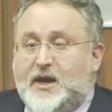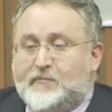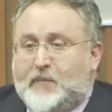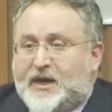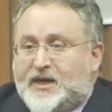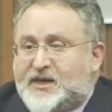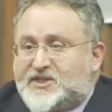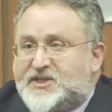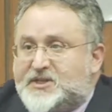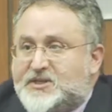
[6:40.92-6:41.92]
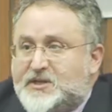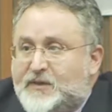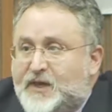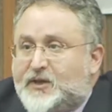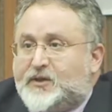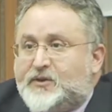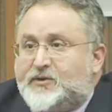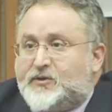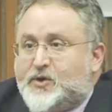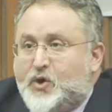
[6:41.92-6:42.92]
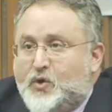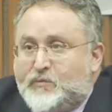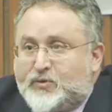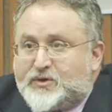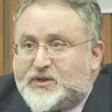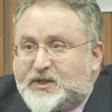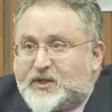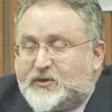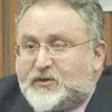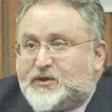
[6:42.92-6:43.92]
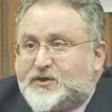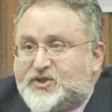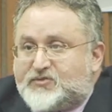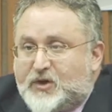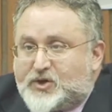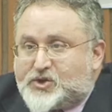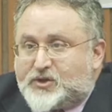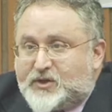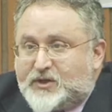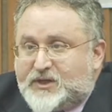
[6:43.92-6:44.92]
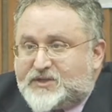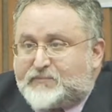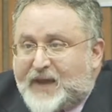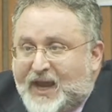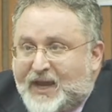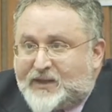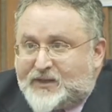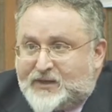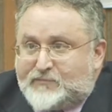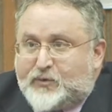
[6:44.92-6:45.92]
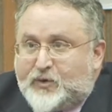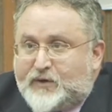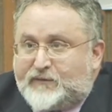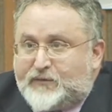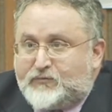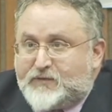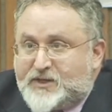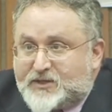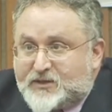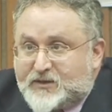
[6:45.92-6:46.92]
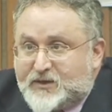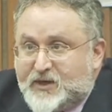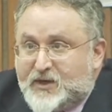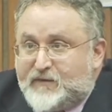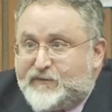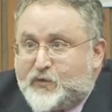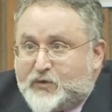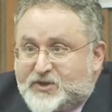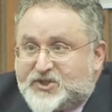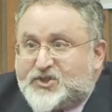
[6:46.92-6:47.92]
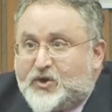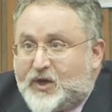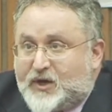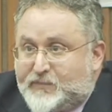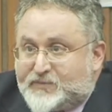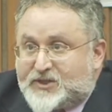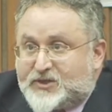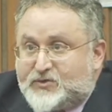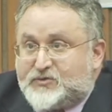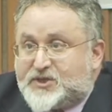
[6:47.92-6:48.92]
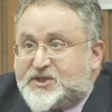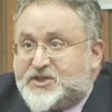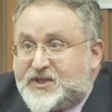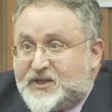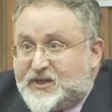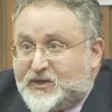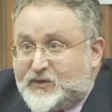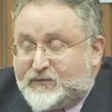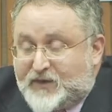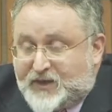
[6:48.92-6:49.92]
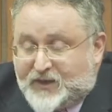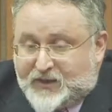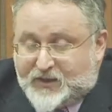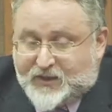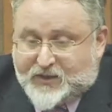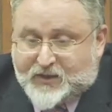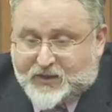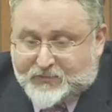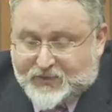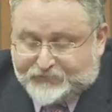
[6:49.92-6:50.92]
My guess is that under no particular construction is patenting part of the reason for startups to succeed in innovating in the economy.